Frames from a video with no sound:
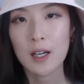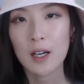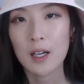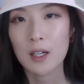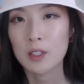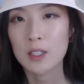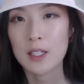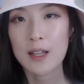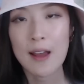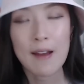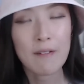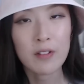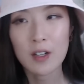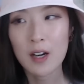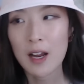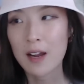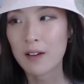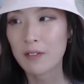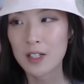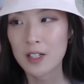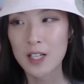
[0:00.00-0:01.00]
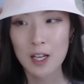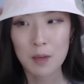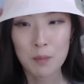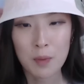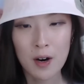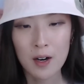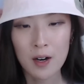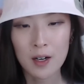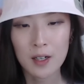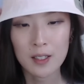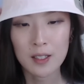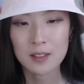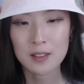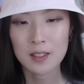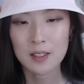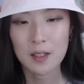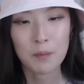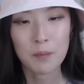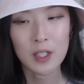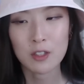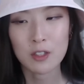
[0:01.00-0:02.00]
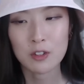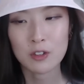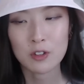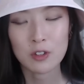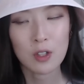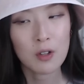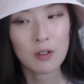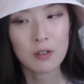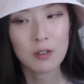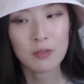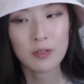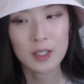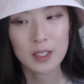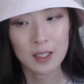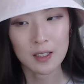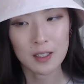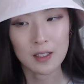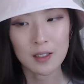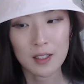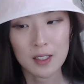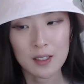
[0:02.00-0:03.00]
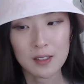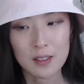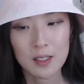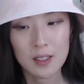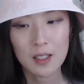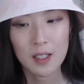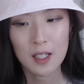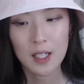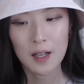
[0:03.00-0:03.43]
never ever take part in something so ridiculous.